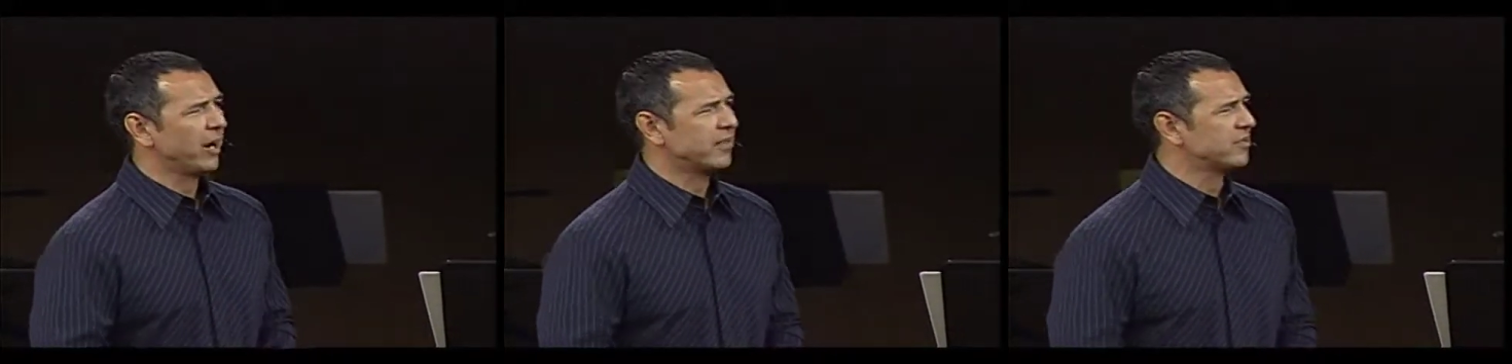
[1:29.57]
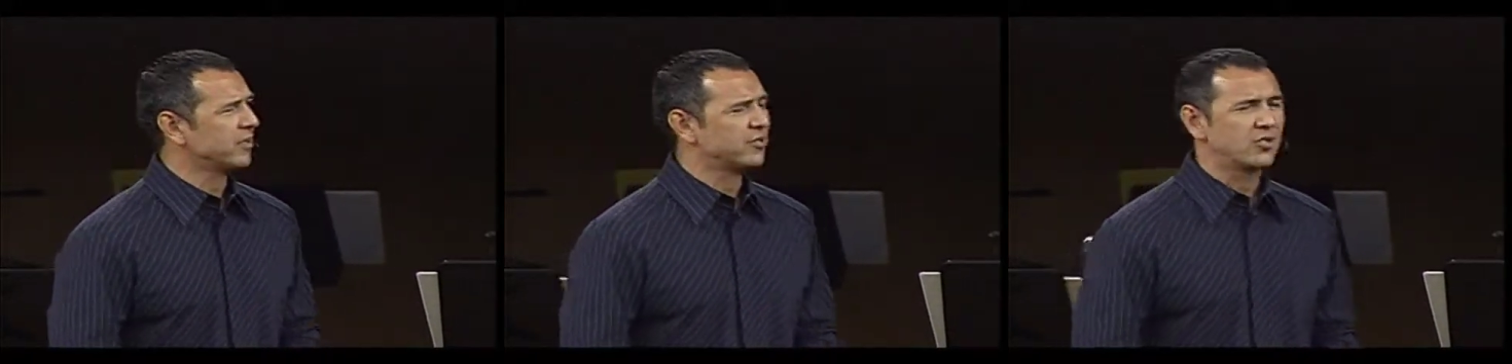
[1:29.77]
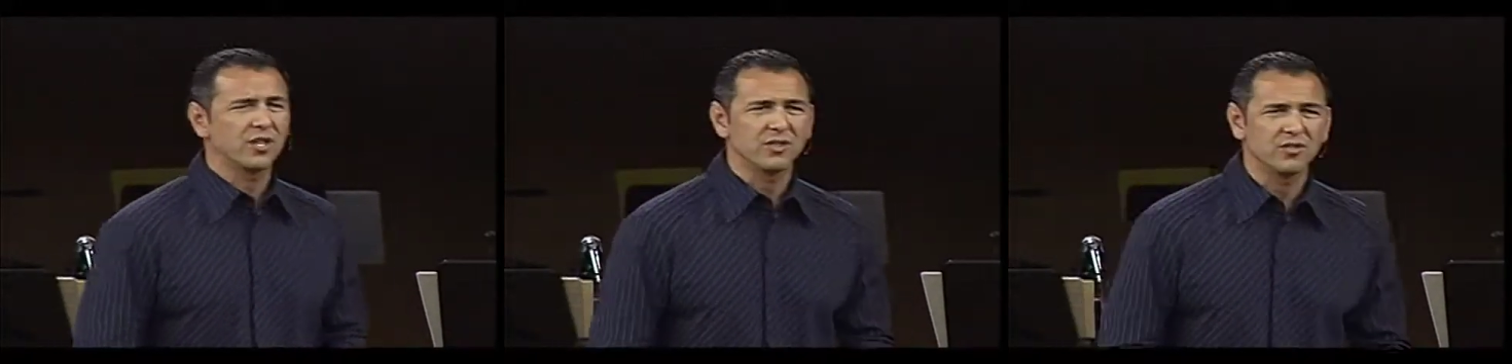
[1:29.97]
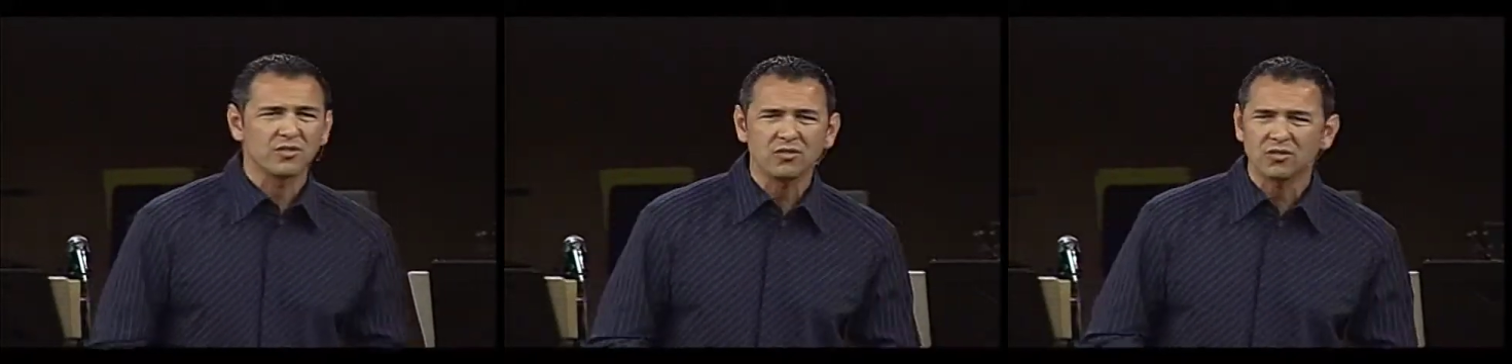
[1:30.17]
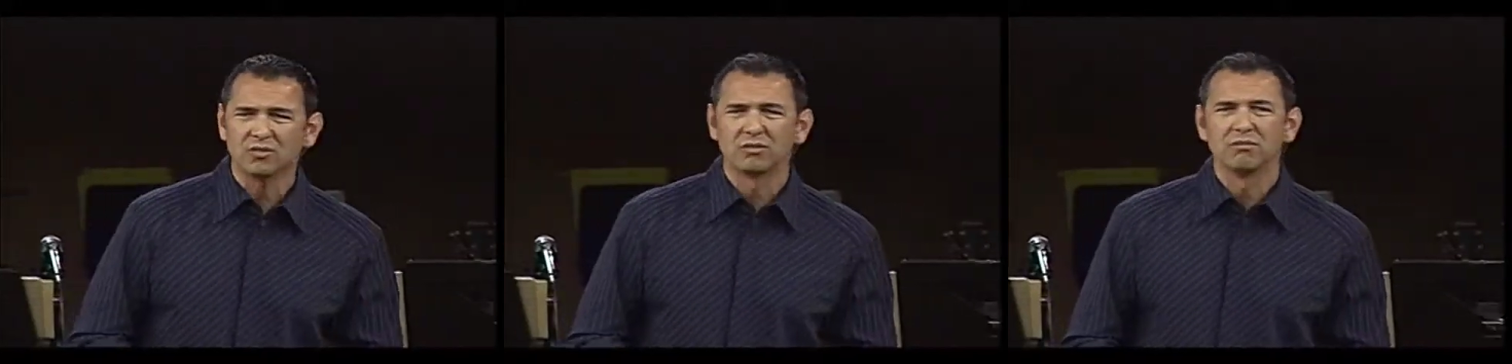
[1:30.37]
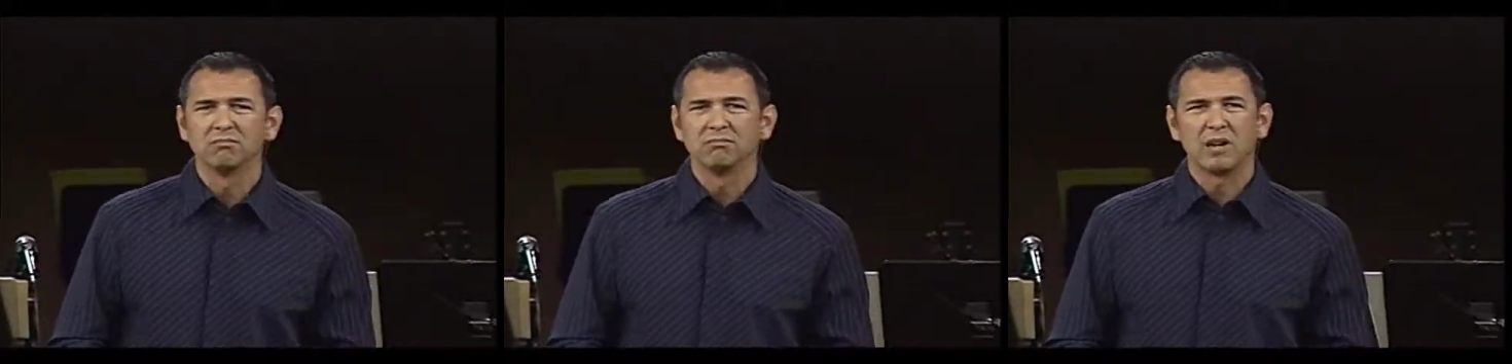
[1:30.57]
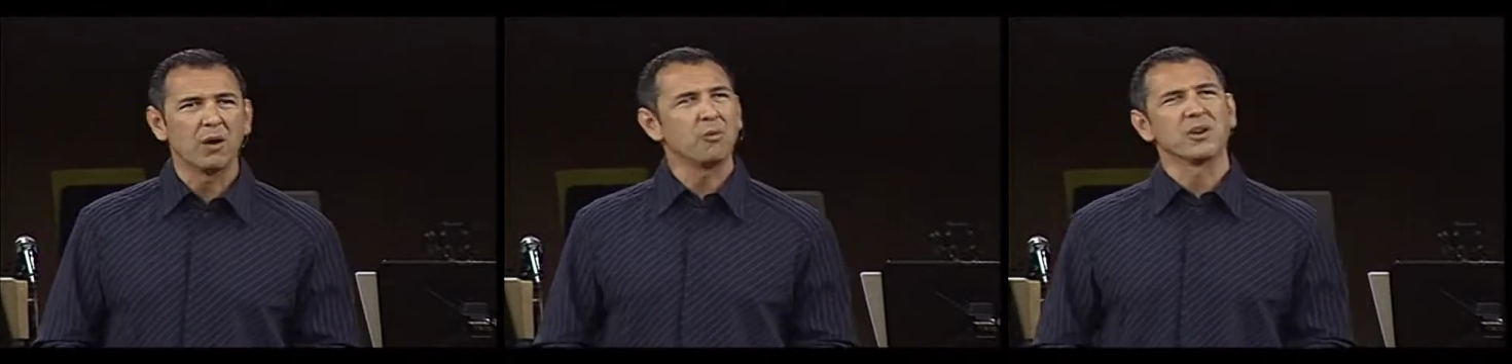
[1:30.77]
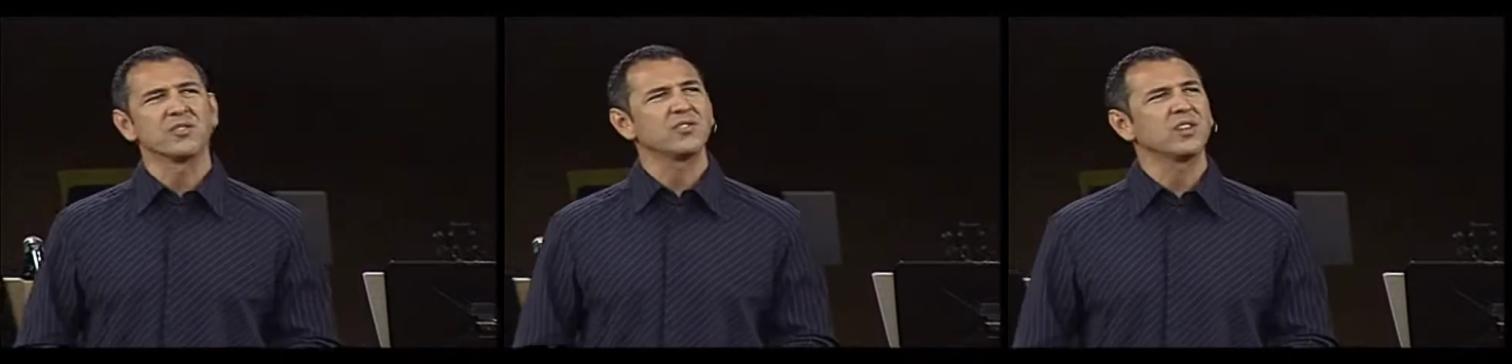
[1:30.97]
I said, Jesus, I
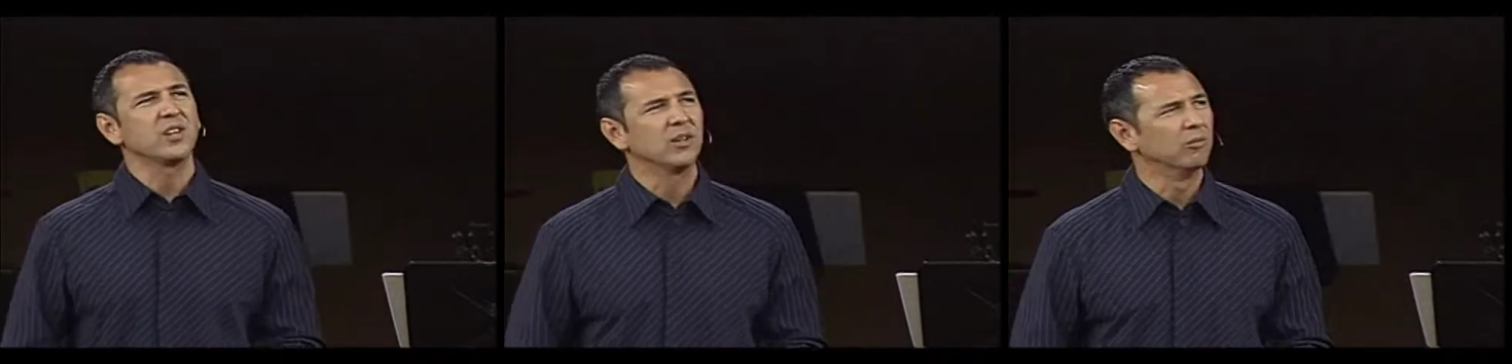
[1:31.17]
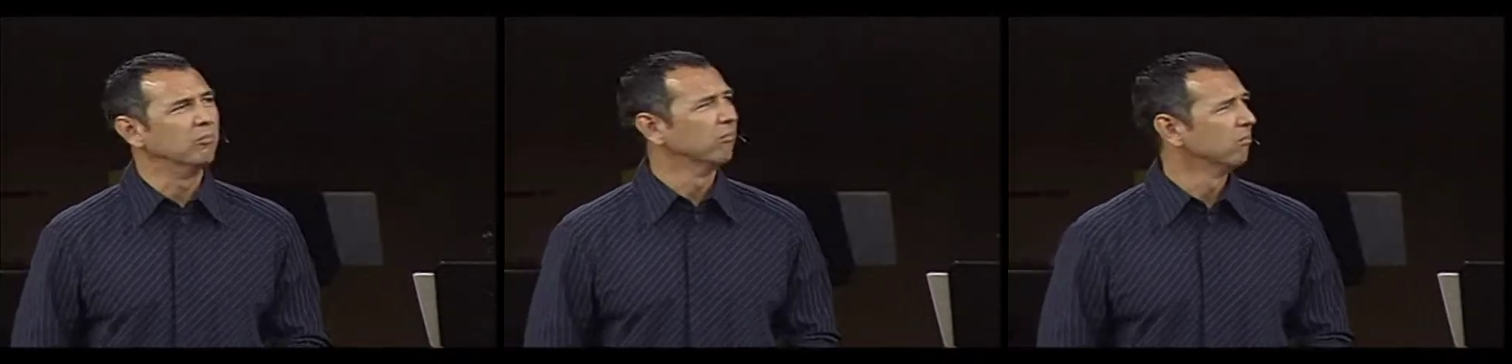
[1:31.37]
want to see you.